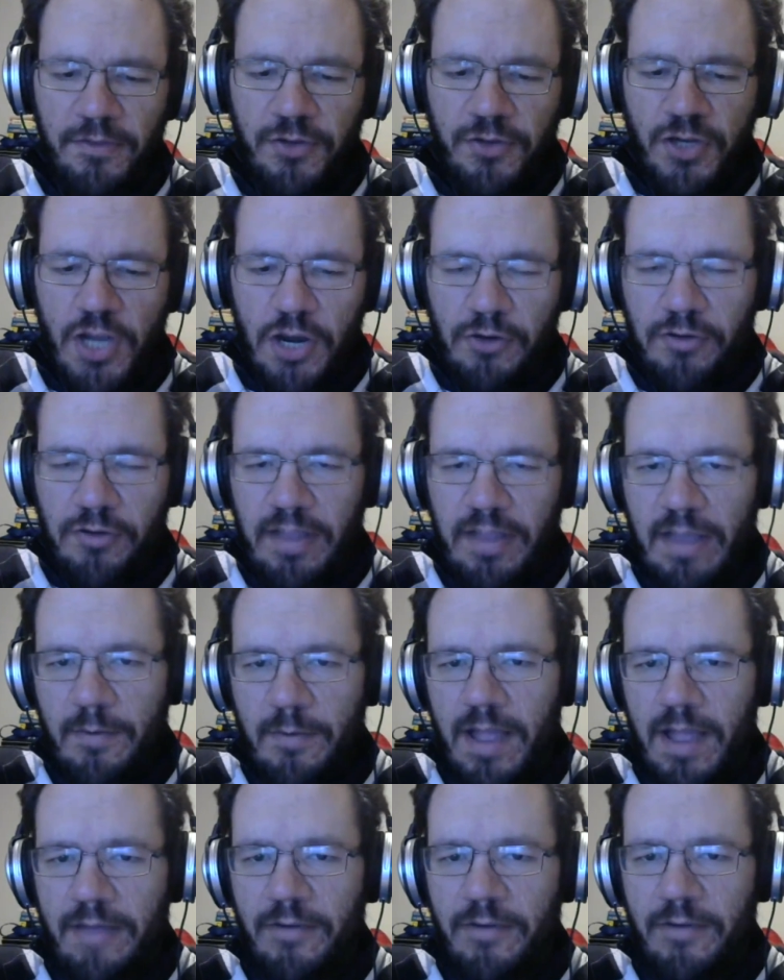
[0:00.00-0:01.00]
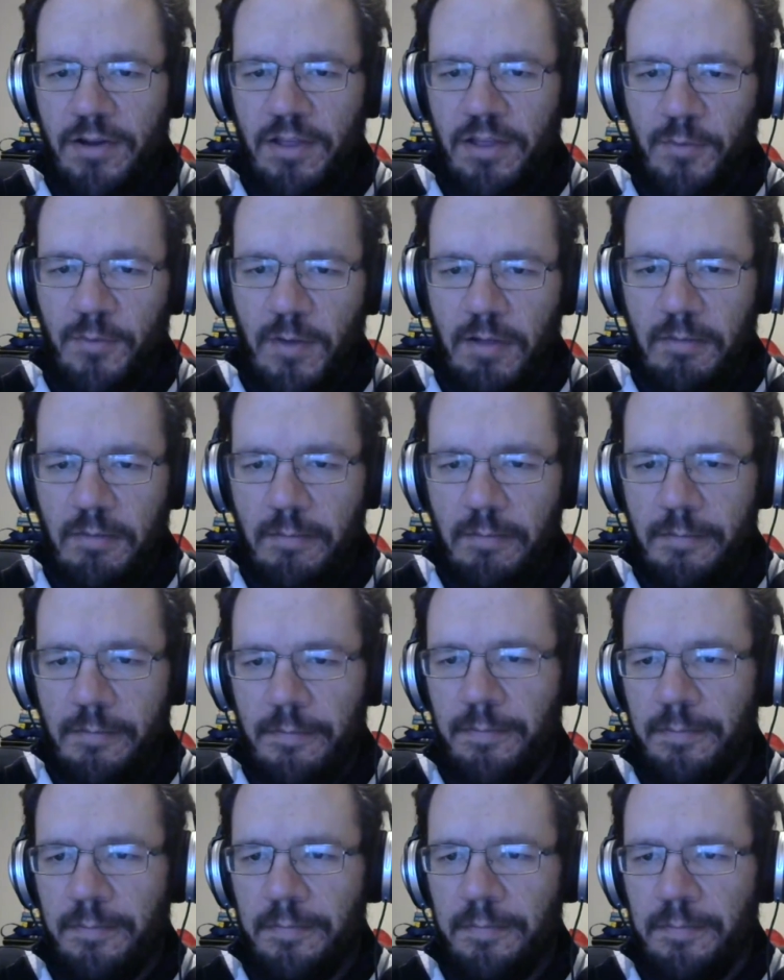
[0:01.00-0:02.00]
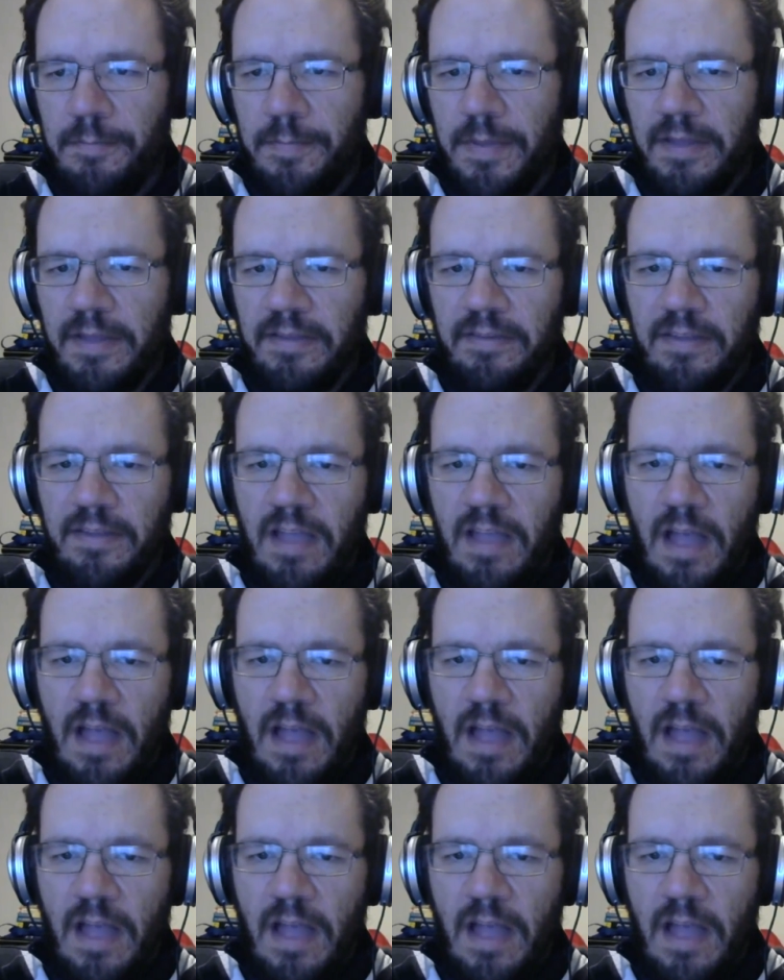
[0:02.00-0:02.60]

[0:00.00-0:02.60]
generally what I've heard as well, but